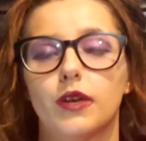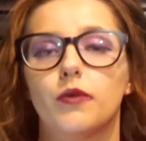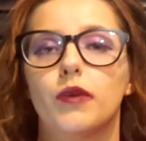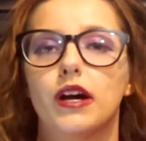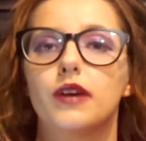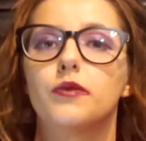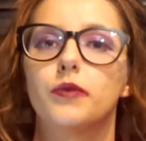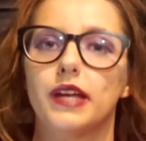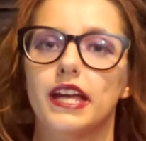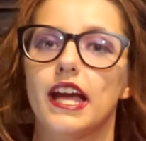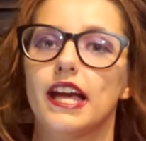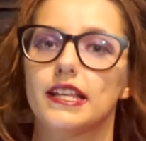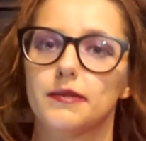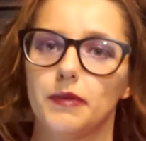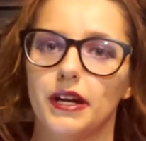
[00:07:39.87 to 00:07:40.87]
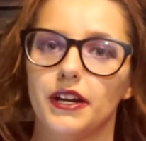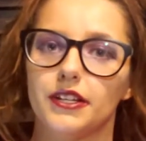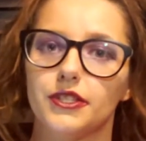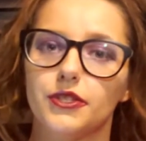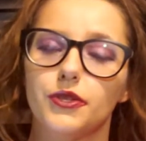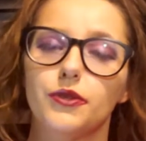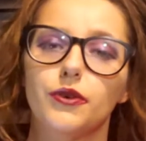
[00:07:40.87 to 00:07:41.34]
While we as
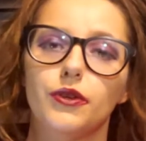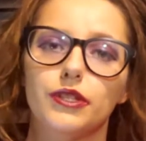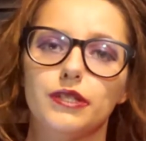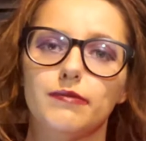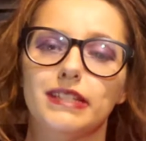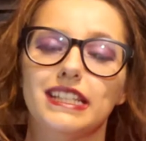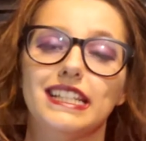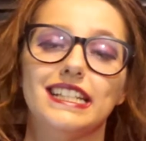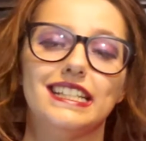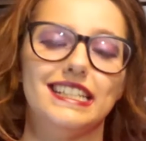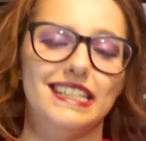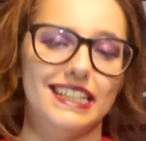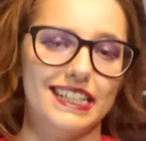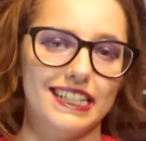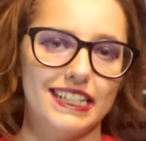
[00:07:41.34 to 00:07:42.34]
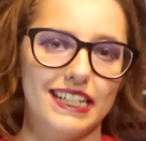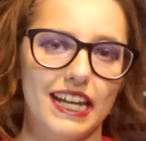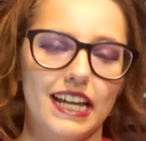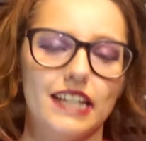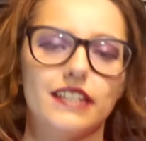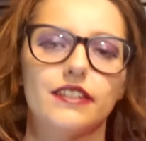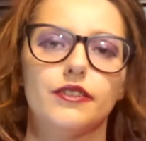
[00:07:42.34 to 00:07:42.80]
parents do ultimately
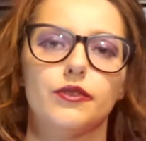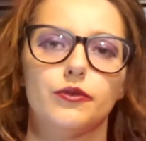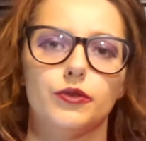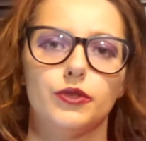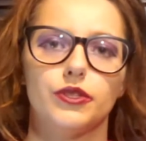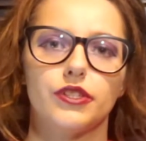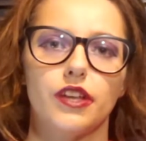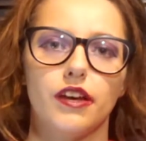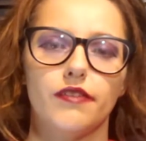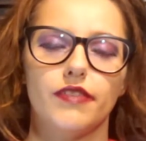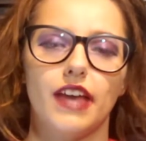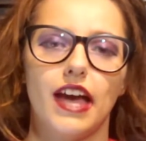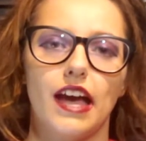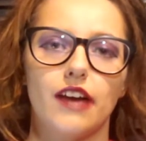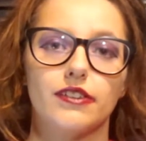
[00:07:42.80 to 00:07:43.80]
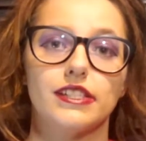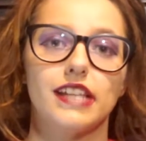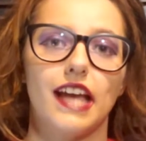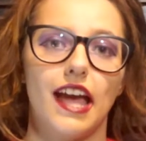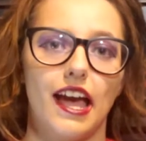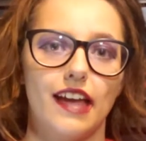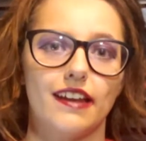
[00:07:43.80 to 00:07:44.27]
dictate the rules of the house
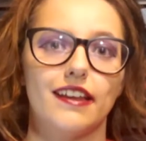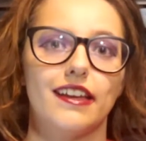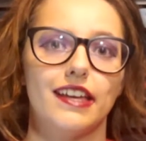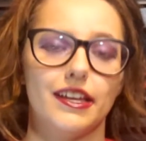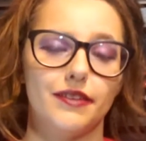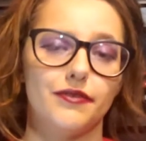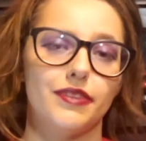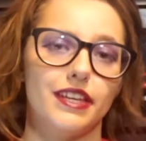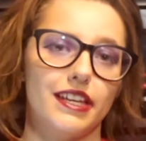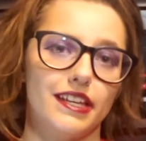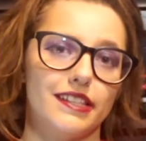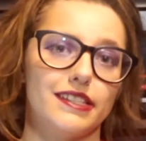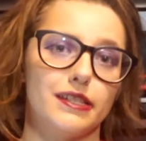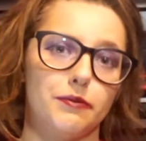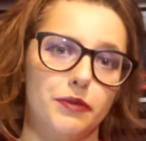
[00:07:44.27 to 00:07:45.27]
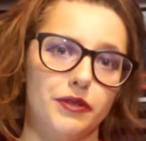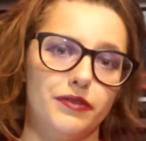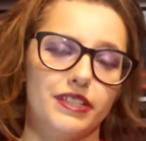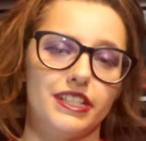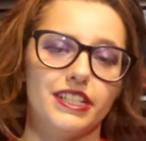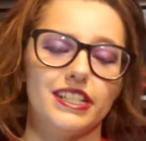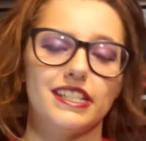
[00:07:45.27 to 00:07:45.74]
and give the kids the
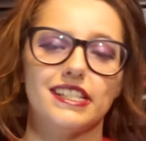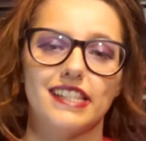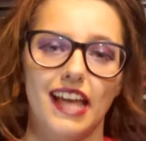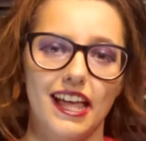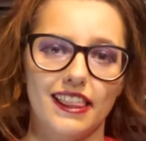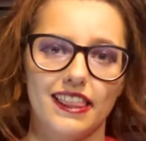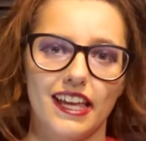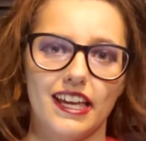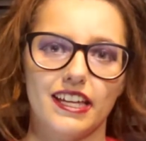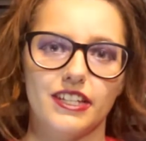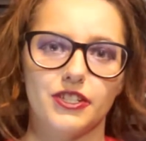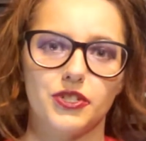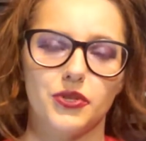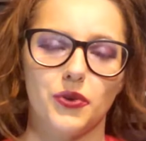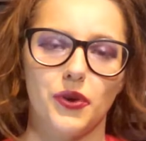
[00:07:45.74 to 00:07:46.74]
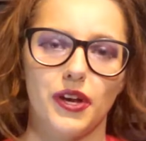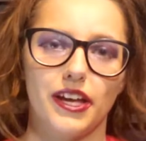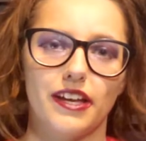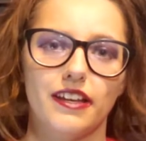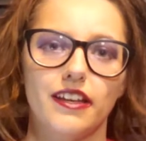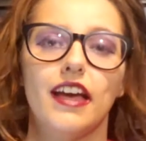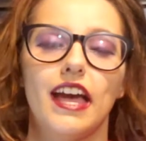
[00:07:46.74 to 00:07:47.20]
privileges that they
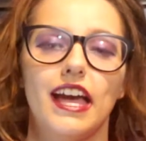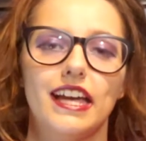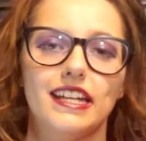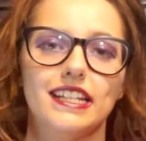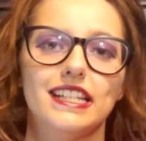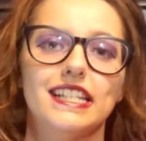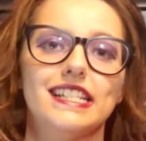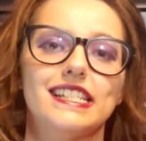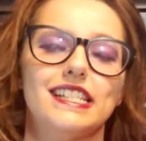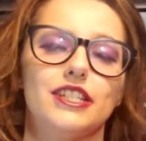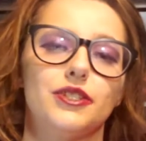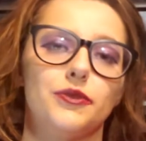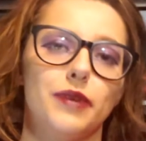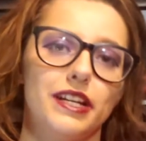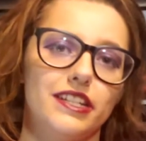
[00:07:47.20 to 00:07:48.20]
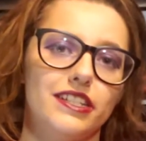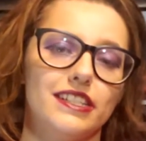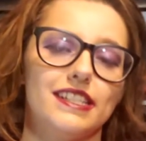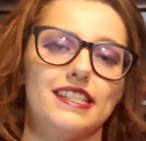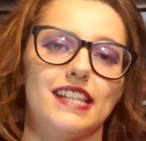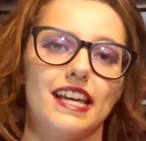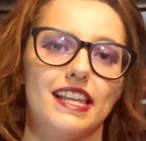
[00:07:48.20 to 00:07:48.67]
enjoy, handling
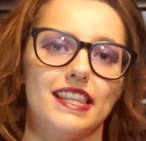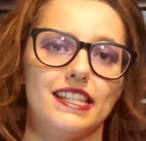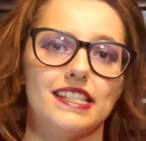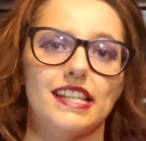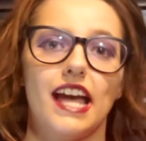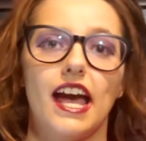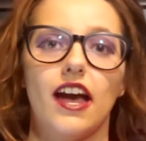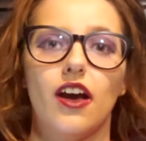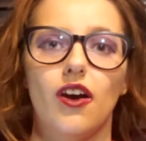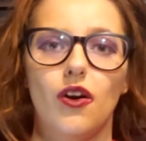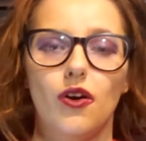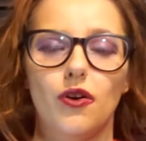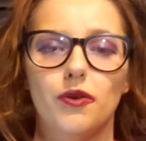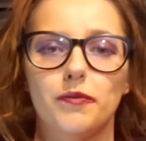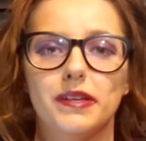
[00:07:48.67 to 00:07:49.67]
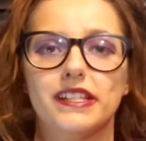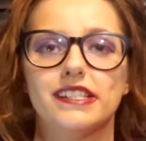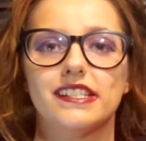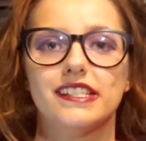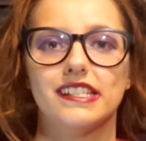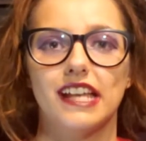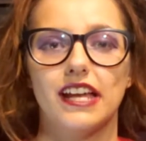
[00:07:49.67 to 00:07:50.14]
situations like this at home is
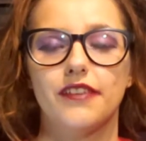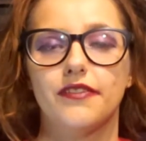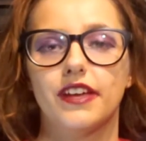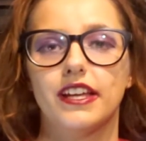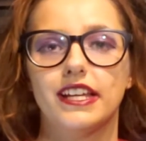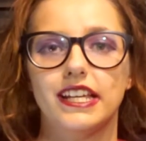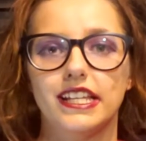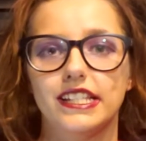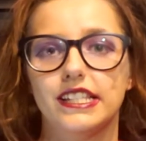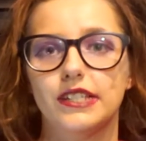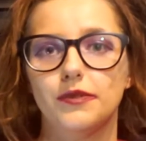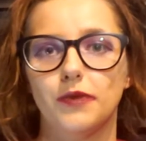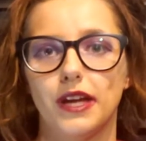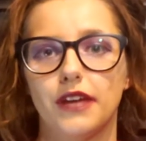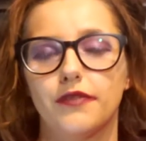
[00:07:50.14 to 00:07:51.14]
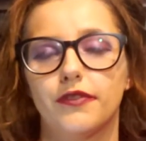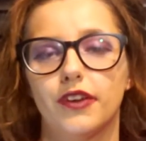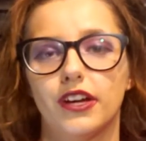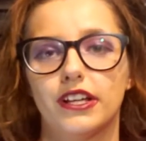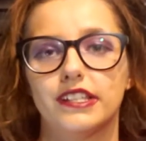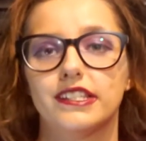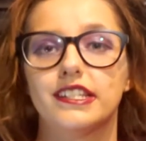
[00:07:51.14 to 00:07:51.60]
a safe and easy way
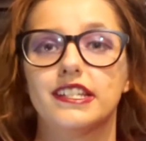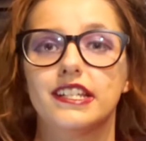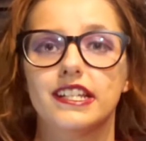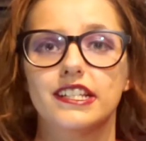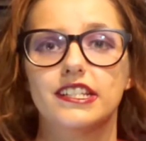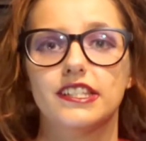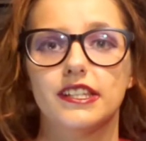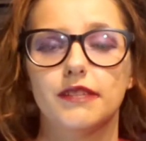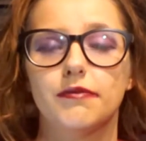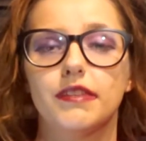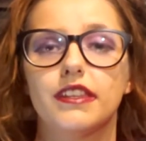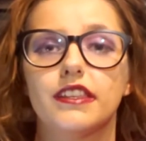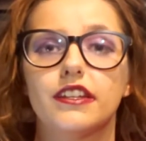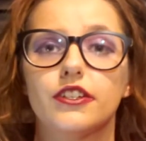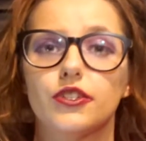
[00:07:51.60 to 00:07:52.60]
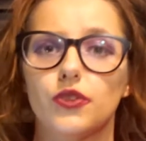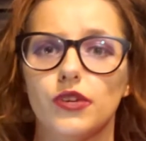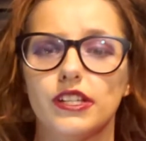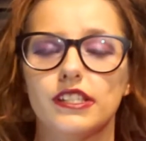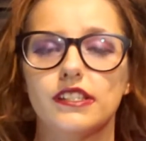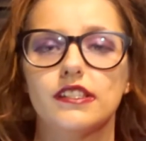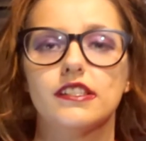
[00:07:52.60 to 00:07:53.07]
for us to teach them that their
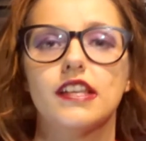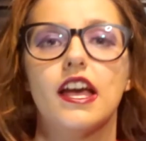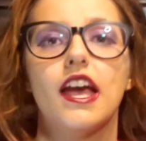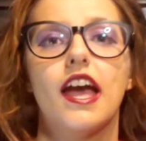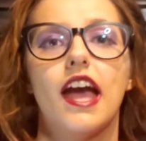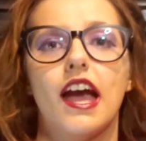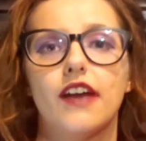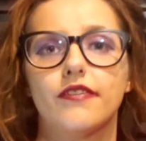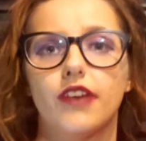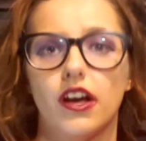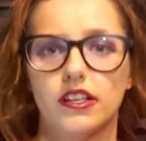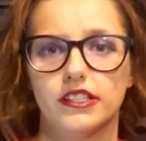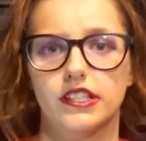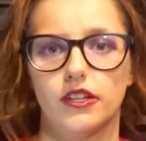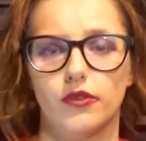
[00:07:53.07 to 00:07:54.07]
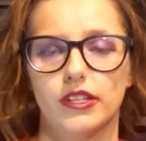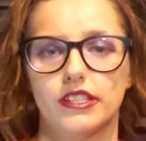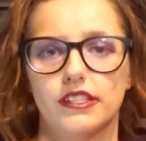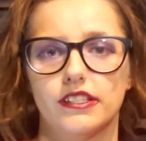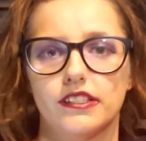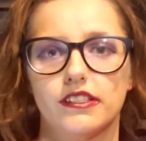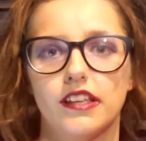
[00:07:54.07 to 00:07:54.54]
choices have
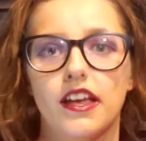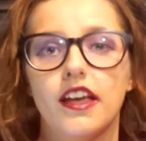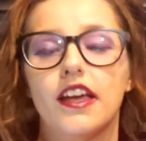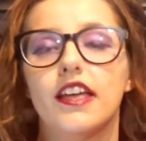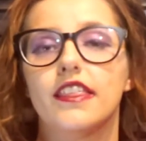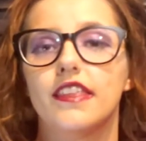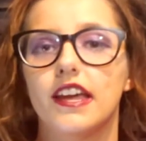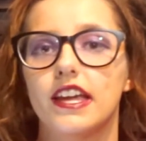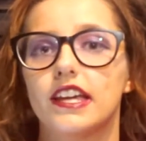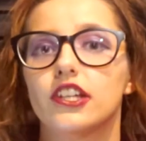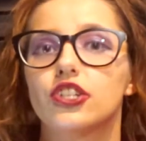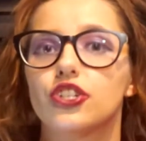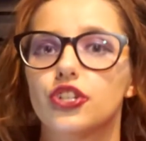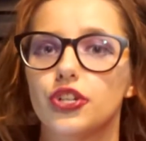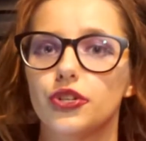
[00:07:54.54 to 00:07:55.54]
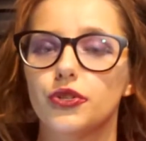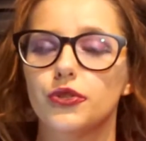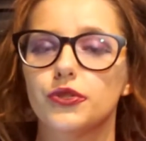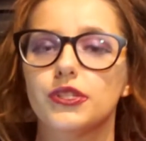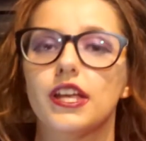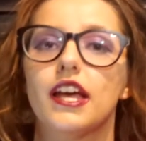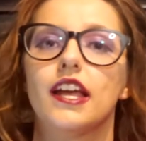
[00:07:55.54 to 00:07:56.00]
consequences. They can
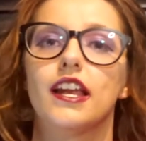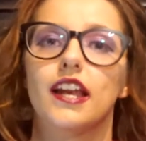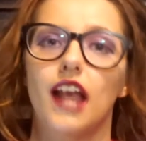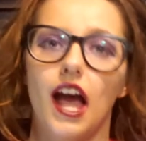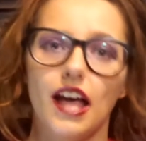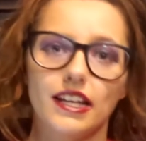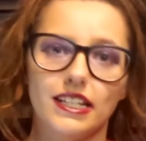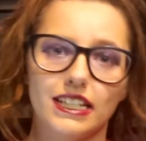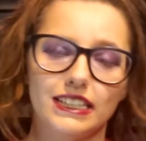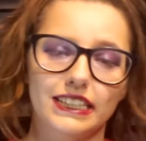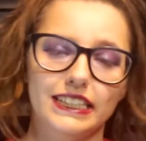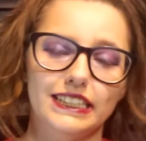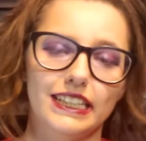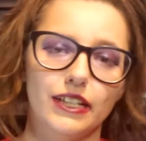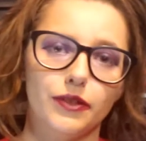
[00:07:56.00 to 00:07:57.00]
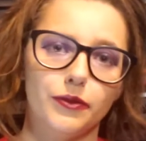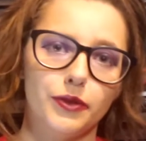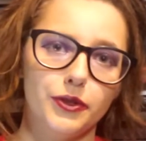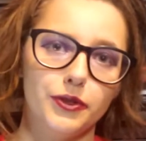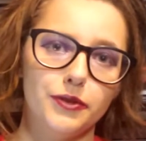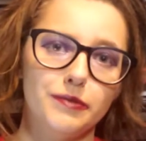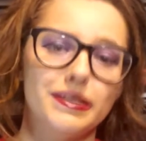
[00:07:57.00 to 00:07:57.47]
choose not to clean their
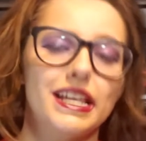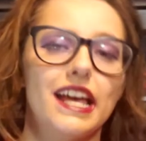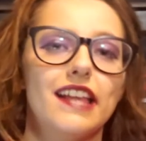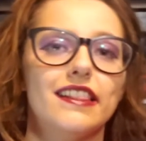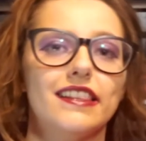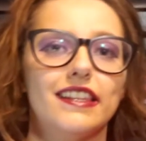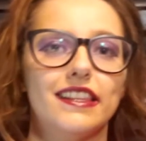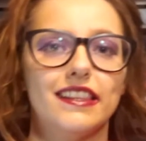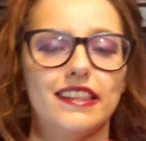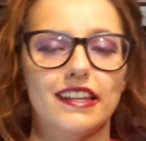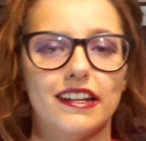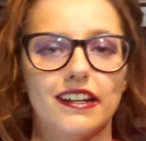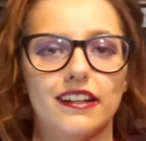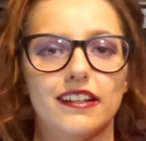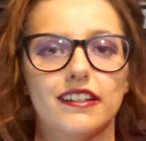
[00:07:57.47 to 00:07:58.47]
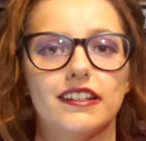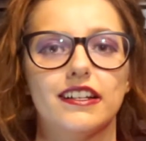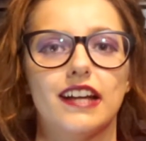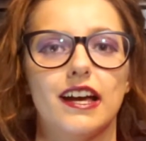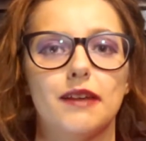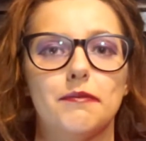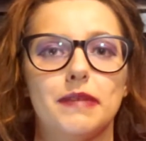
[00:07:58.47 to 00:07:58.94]
rooms and then they're
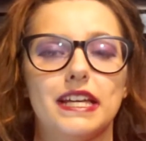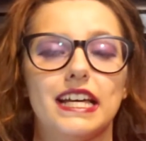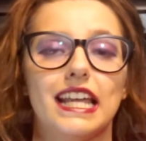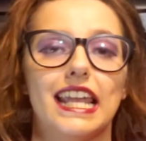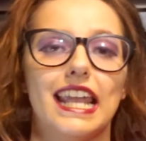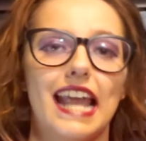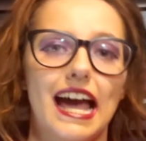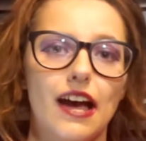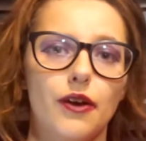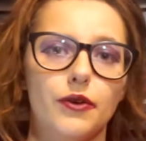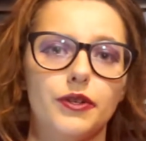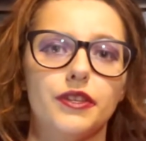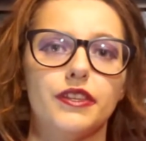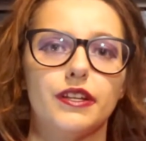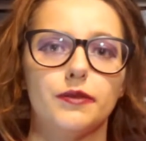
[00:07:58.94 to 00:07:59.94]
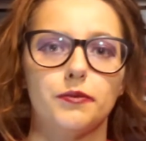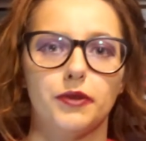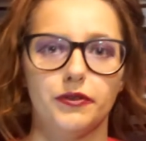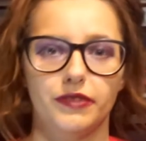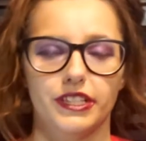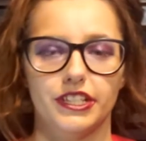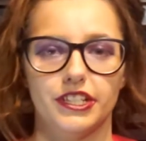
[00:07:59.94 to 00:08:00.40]
not be allowed their
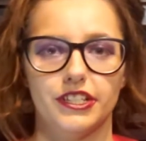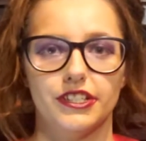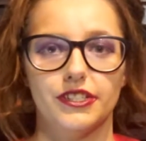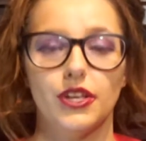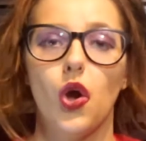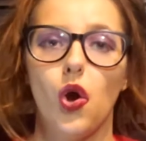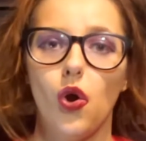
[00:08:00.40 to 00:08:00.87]
privileges.